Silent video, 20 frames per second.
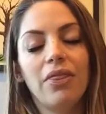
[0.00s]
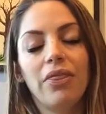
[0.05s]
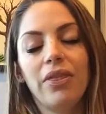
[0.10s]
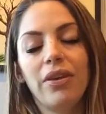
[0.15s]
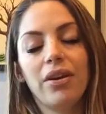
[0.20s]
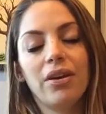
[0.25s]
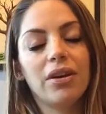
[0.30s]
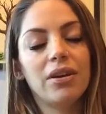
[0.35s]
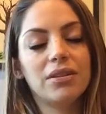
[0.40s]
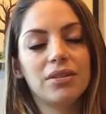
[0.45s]

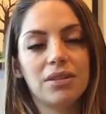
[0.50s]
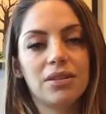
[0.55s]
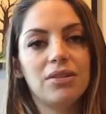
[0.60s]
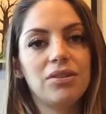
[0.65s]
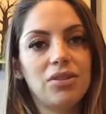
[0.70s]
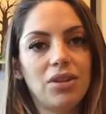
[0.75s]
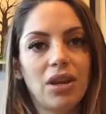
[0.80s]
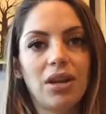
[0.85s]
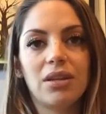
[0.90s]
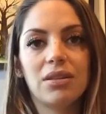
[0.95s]
there is a
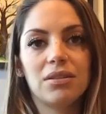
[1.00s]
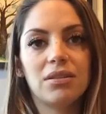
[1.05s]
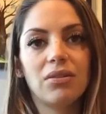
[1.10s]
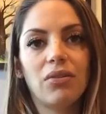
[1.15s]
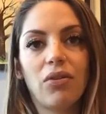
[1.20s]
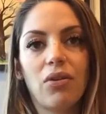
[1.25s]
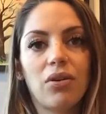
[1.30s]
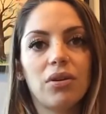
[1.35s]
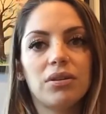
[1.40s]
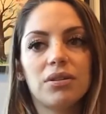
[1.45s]
chance,
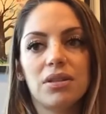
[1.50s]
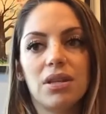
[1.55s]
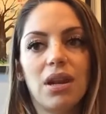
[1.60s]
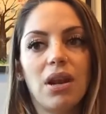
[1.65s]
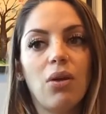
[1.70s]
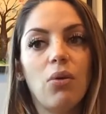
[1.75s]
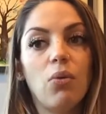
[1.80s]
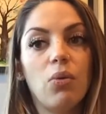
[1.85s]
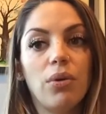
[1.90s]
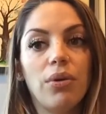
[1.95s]
of course, that
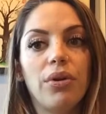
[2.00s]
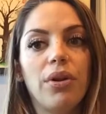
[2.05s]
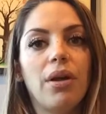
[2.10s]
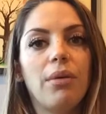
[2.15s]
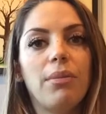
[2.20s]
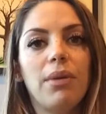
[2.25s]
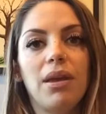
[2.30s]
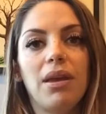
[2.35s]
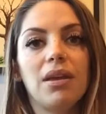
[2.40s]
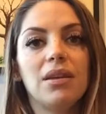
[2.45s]
I will
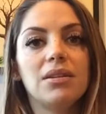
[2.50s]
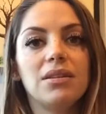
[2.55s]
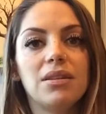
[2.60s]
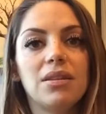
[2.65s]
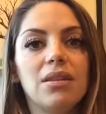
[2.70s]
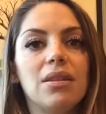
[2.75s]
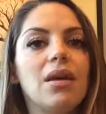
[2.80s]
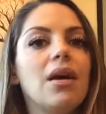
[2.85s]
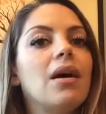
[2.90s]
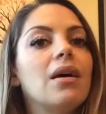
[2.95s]
not make it
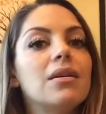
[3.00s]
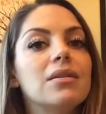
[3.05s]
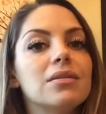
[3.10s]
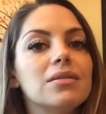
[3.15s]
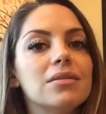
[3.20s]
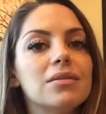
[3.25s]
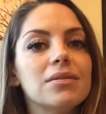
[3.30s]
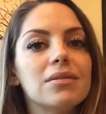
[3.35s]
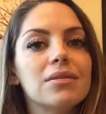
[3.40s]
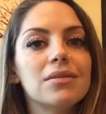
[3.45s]
to that
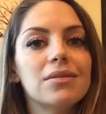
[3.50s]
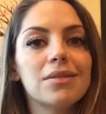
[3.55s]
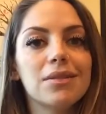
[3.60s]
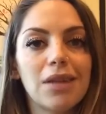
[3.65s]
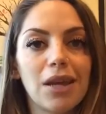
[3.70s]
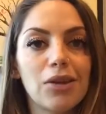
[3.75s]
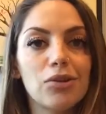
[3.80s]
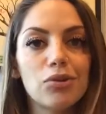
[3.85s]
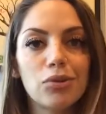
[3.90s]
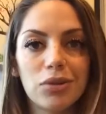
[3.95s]

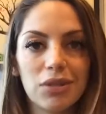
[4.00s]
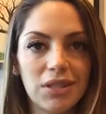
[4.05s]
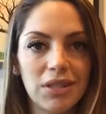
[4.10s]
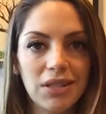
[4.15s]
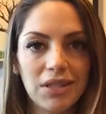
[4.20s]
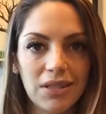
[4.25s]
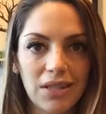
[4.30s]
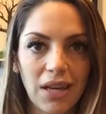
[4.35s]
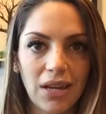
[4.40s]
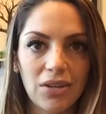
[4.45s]
scheduled
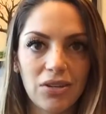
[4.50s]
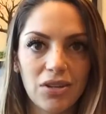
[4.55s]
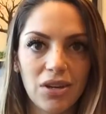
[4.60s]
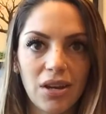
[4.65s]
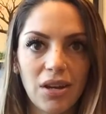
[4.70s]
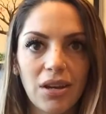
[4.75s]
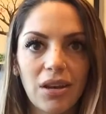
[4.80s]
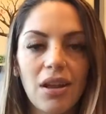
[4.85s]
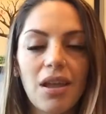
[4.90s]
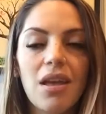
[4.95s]

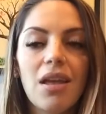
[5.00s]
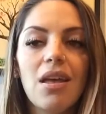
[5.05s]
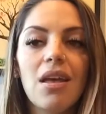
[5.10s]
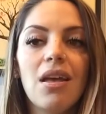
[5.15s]
C-section.